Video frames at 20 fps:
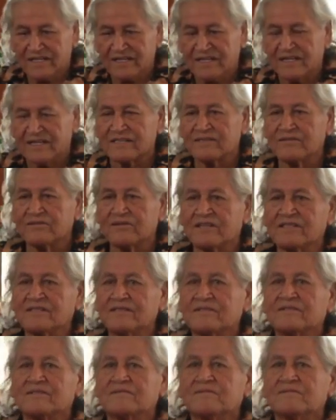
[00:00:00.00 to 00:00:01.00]
that
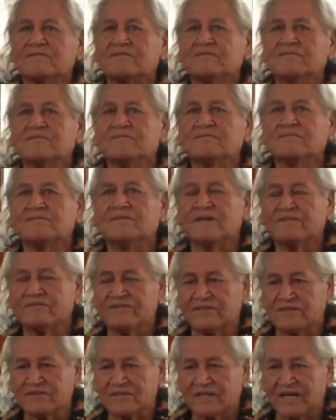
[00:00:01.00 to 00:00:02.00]
white
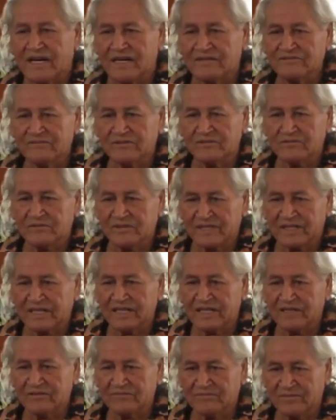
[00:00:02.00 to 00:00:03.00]
buffalo calf woman
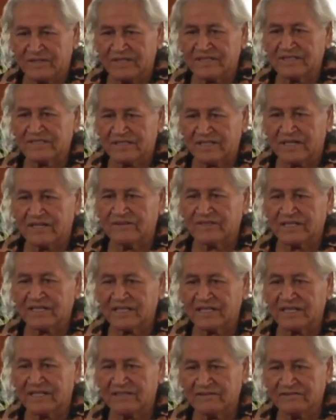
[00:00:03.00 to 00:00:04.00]
gave,
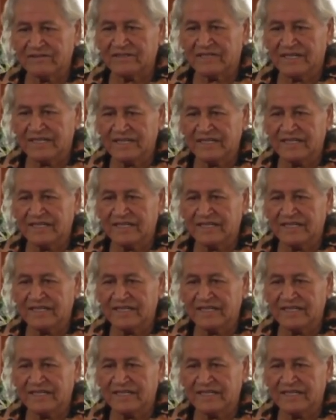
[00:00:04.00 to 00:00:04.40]
Ptesawi gave.